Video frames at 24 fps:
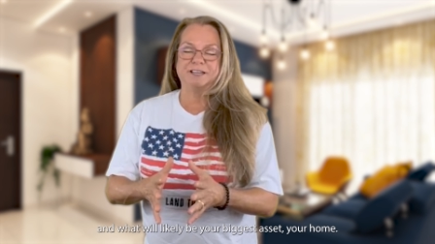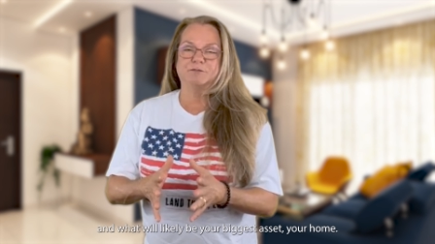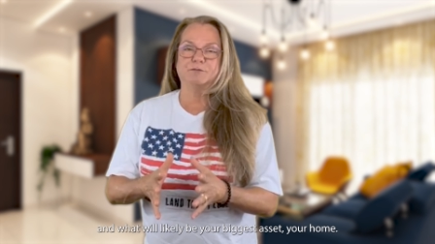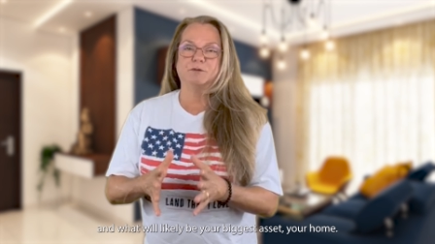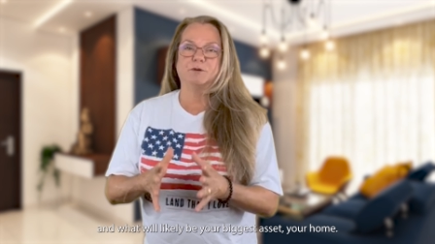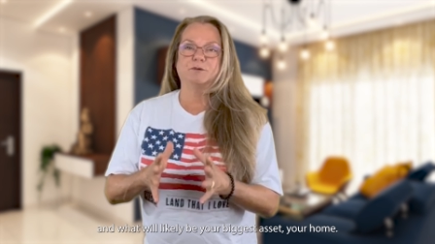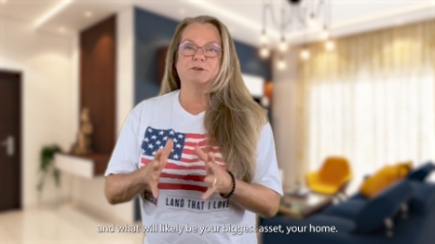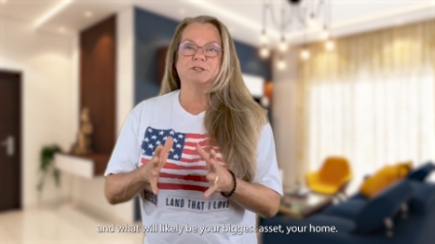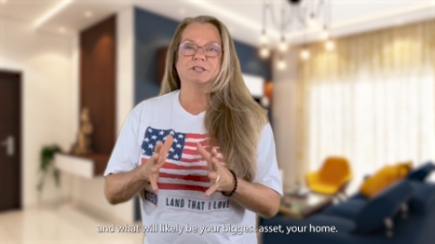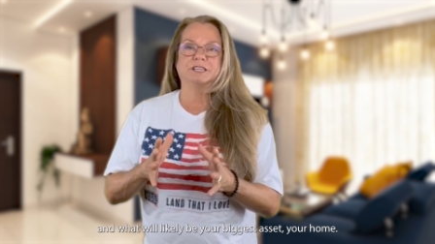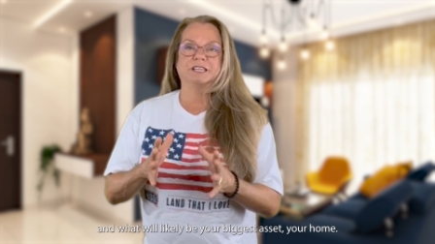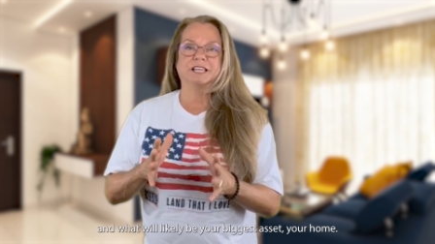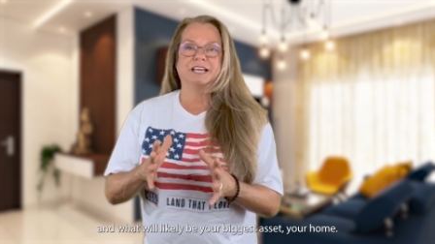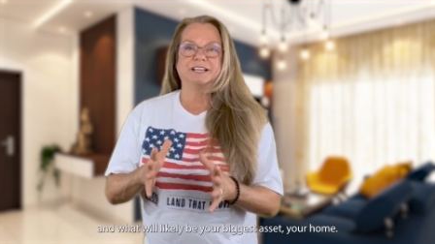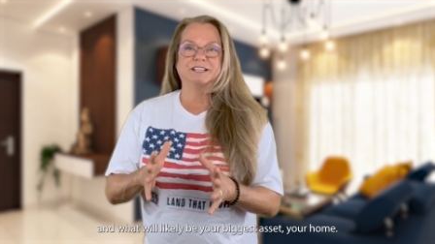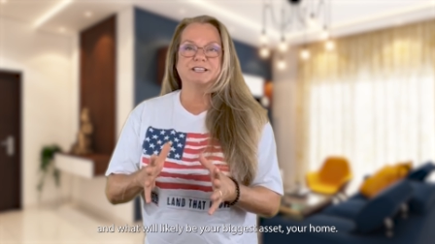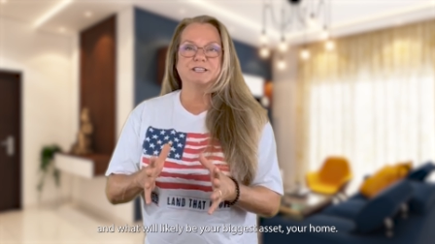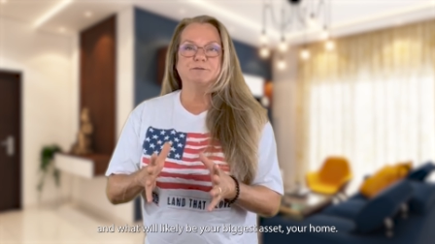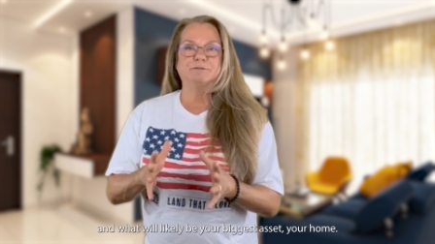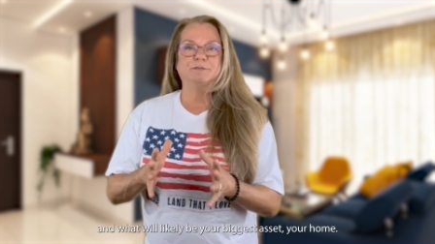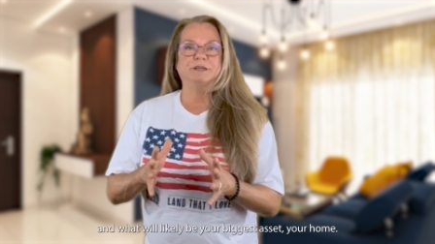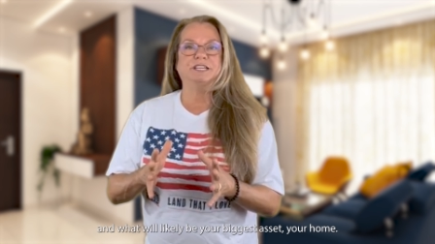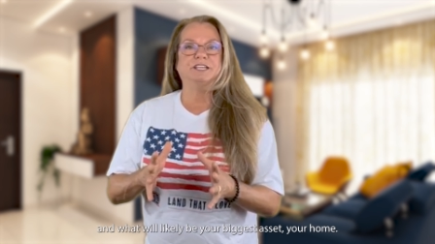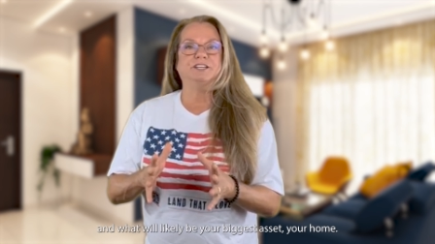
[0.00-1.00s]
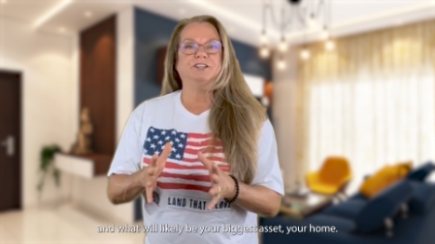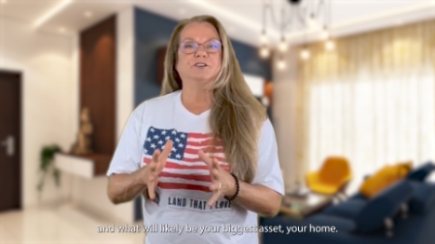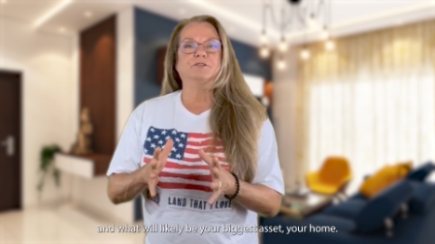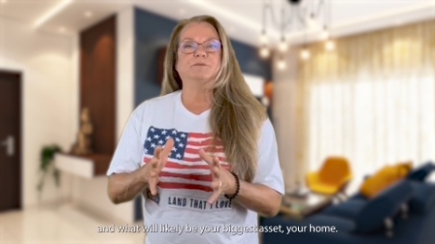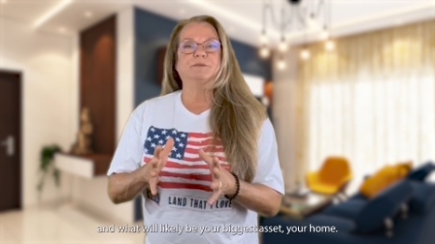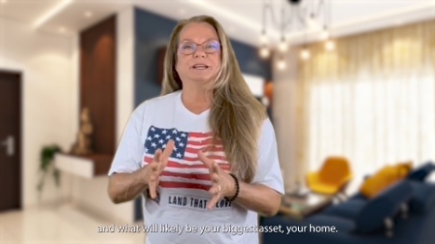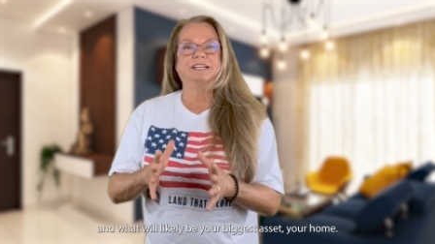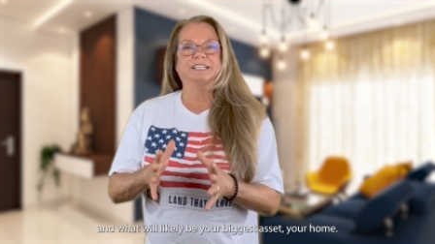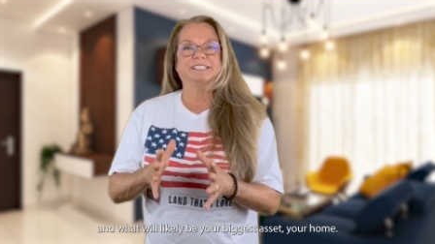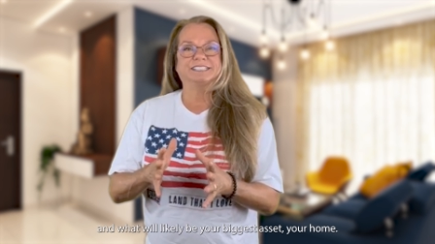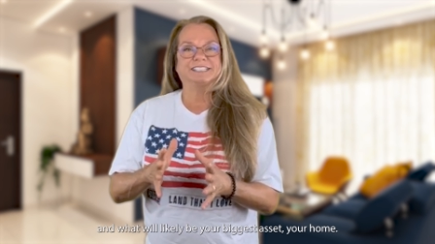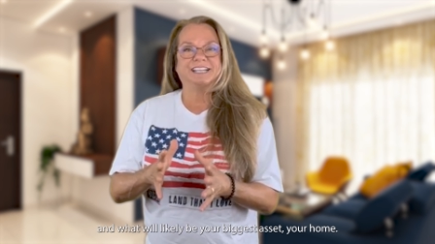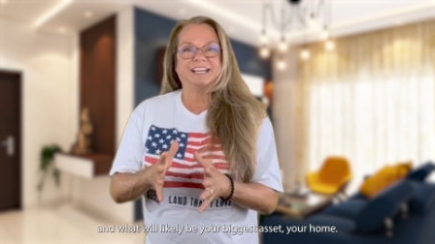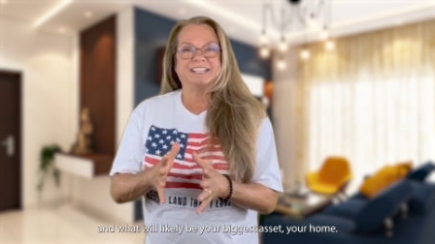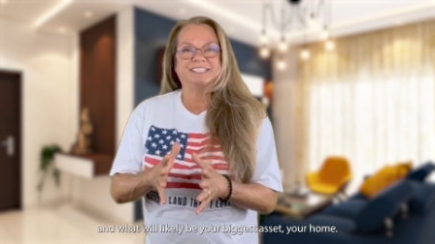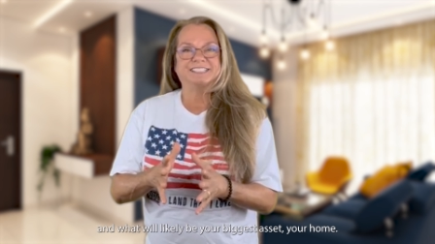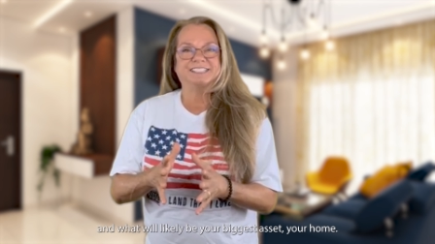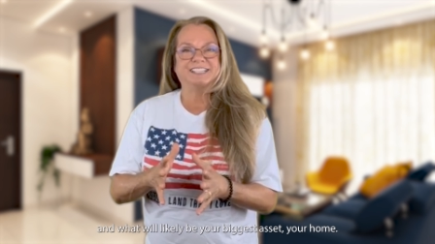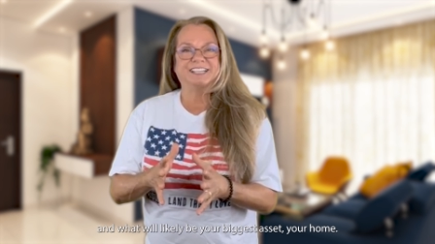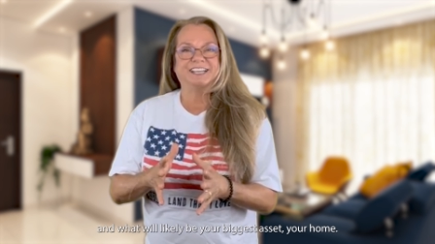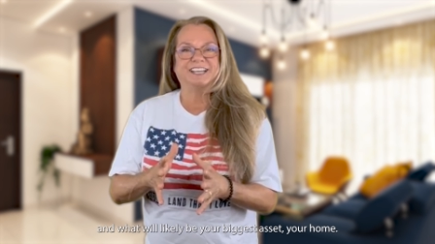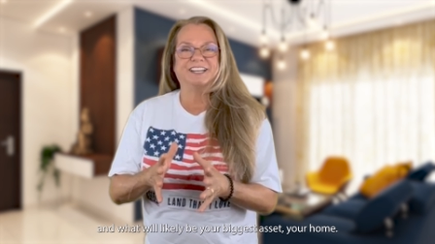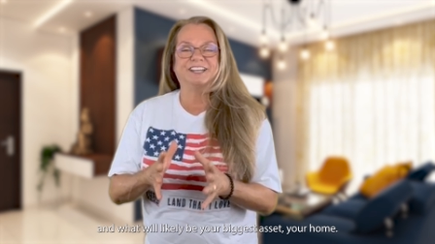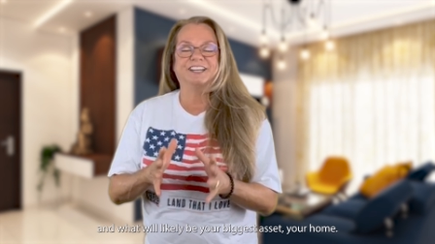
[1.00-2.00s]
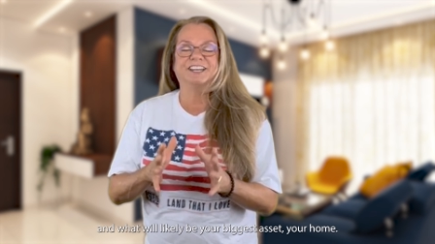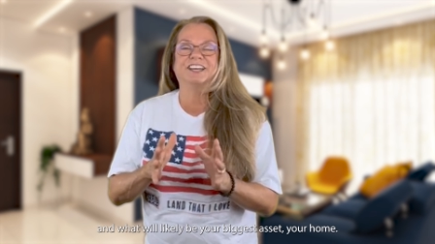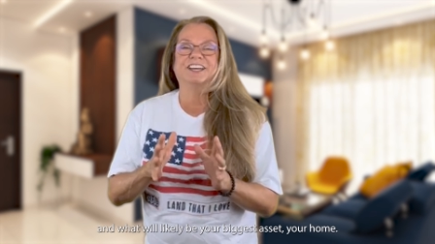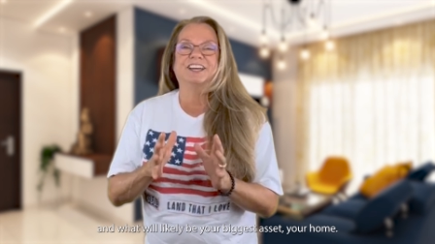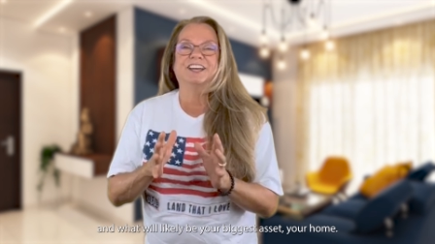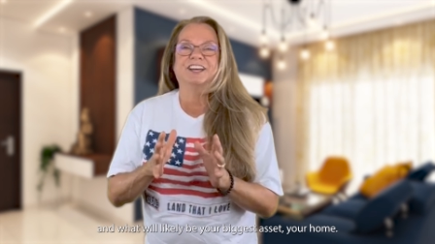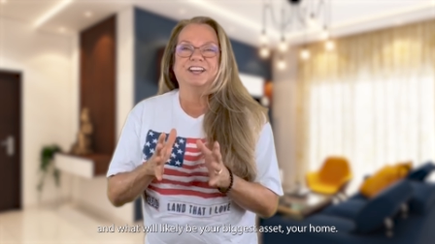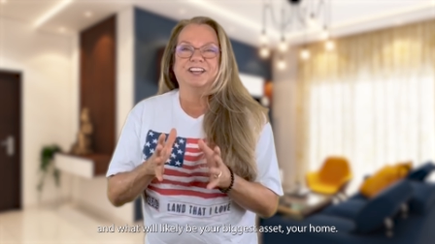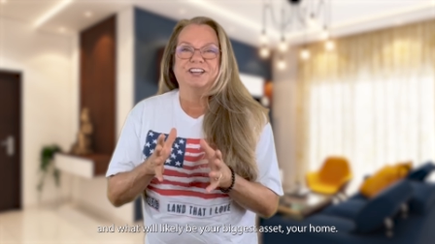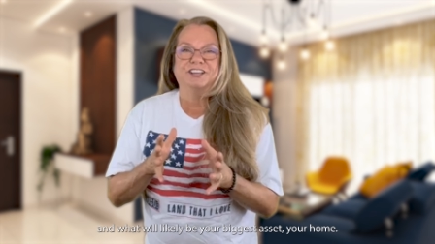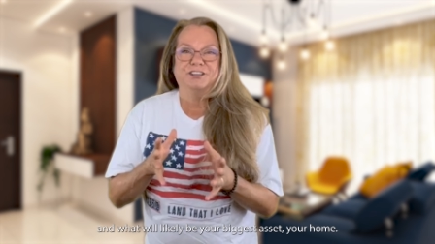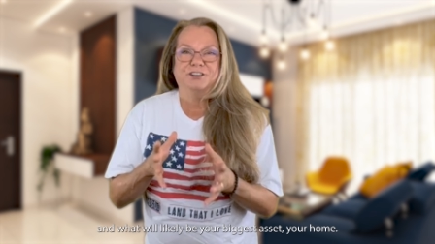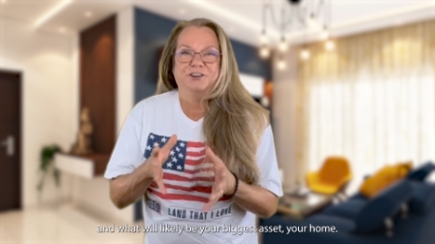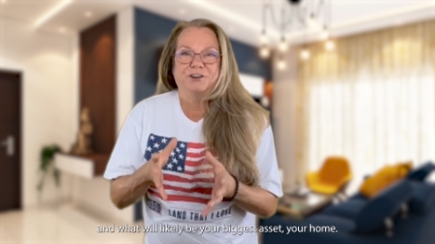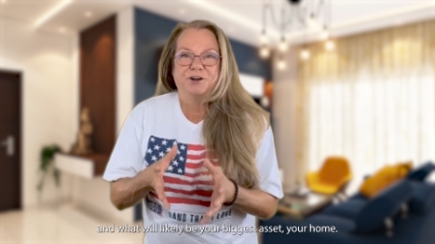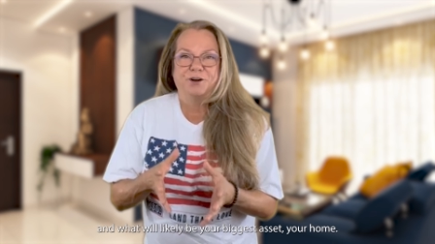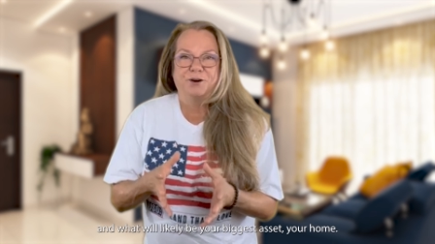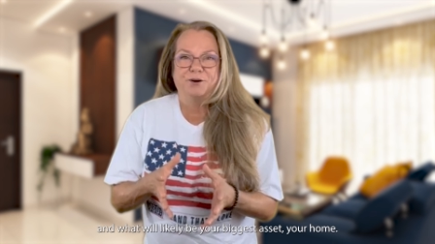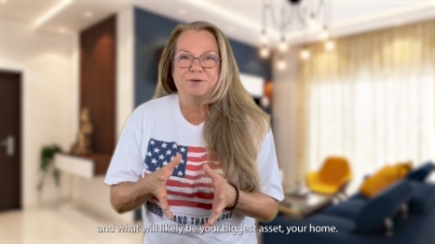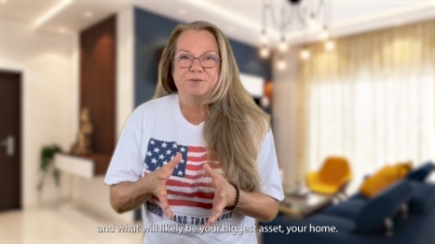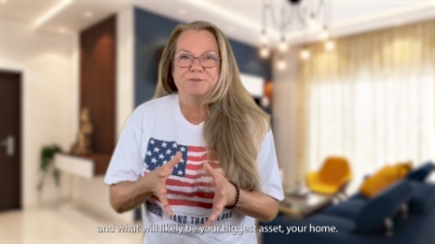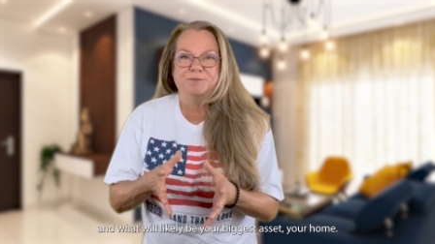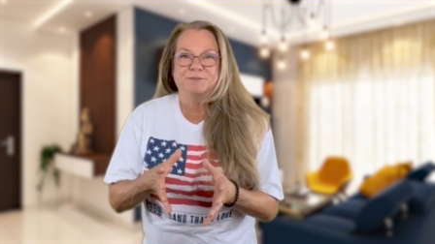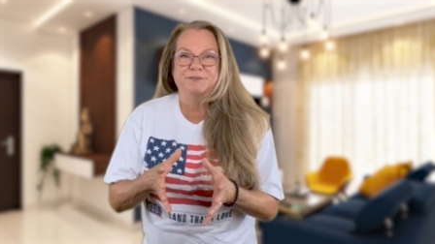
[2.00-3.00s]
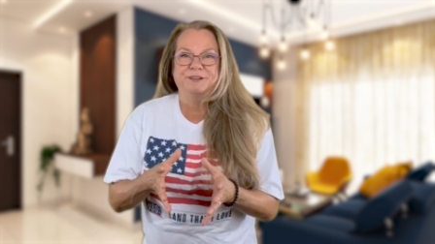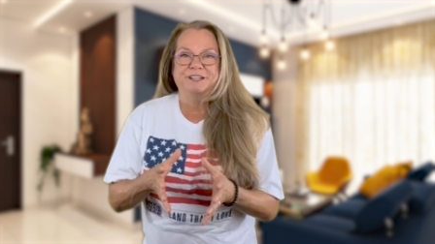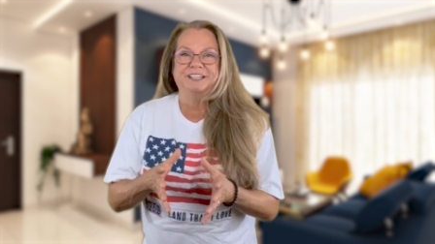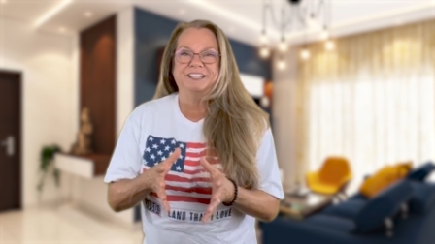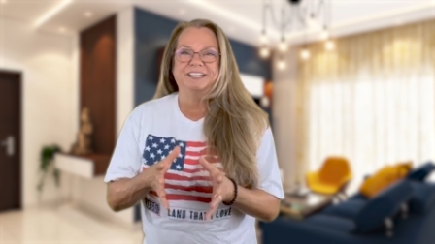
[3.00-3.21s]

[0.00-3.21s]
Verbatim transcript: and what will likely be your biggest asset, your home.